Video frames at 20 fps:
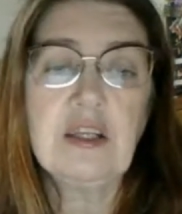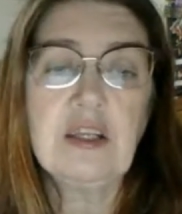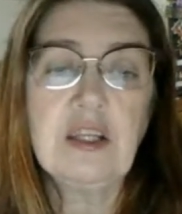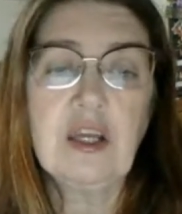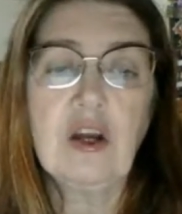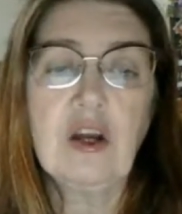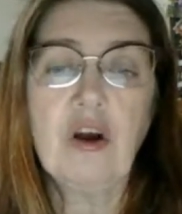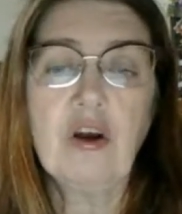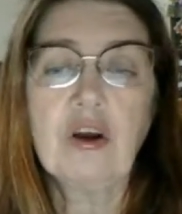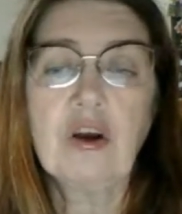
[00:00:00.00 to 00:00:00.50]

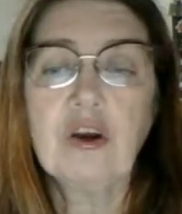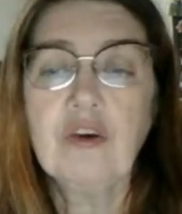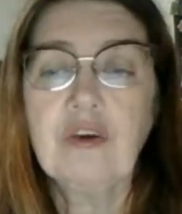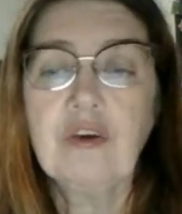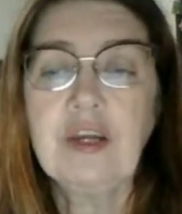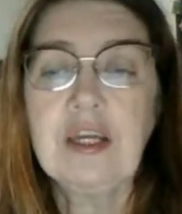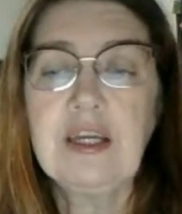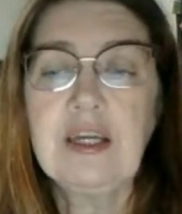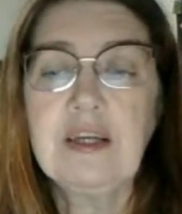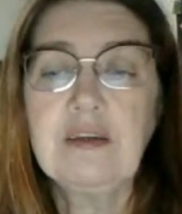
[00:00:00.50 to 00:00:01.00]
They are
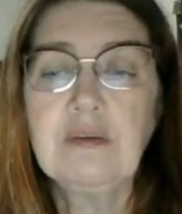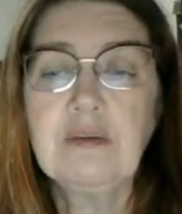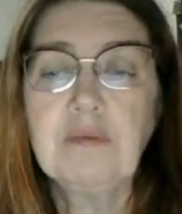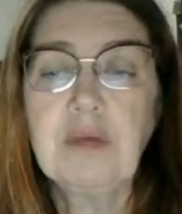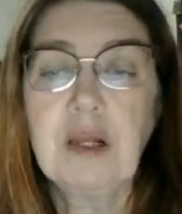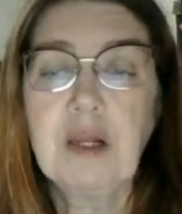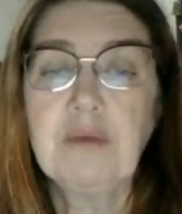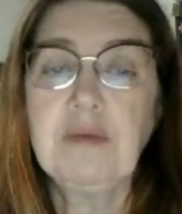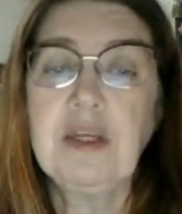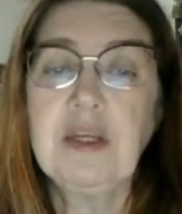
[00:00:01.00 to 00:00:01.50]
green,
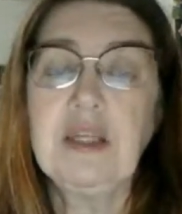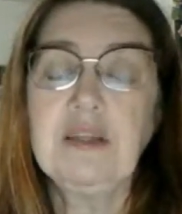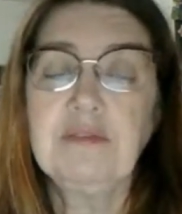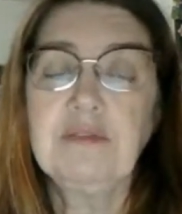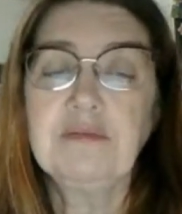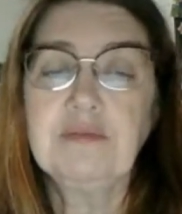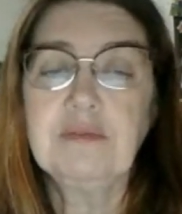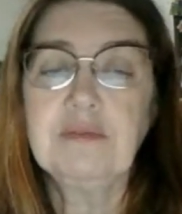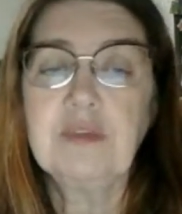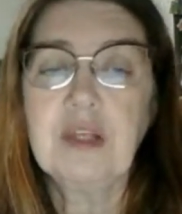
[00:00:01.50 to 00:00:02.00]
but I mean,
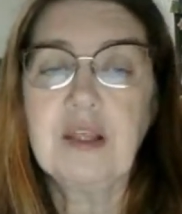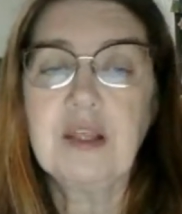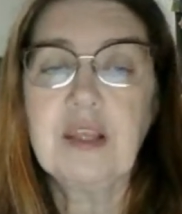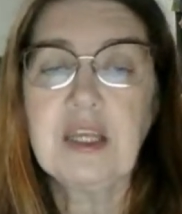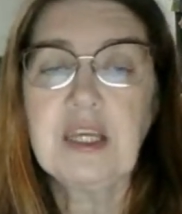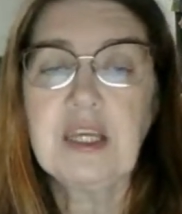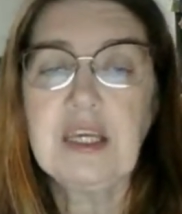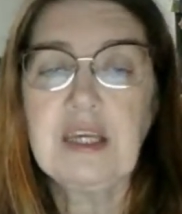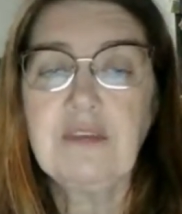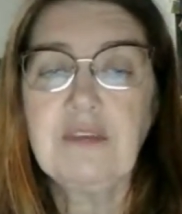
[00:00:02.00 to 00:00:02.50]

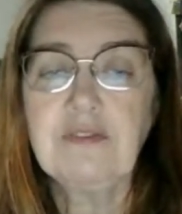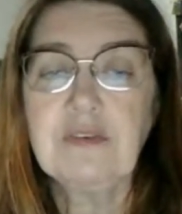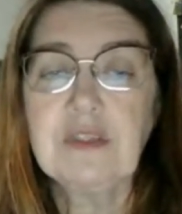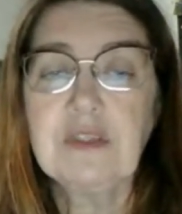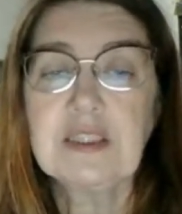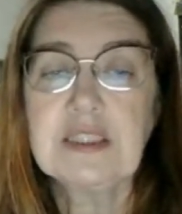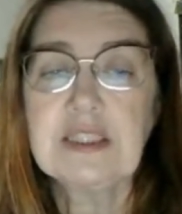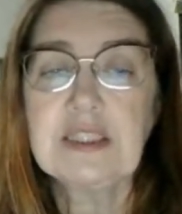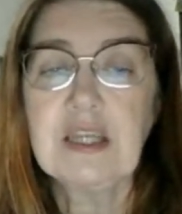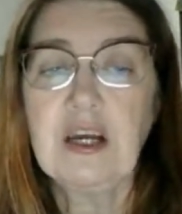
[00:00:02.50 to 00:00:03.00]
the heat from
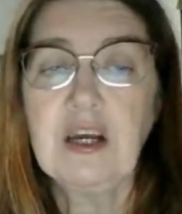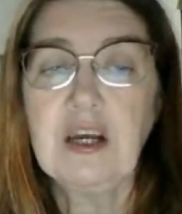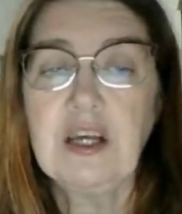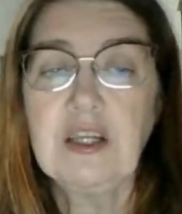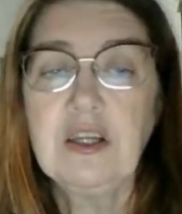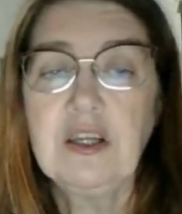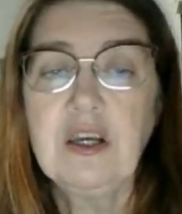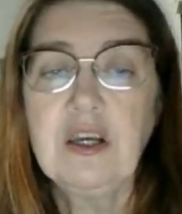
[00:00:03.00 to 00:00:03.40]
the sun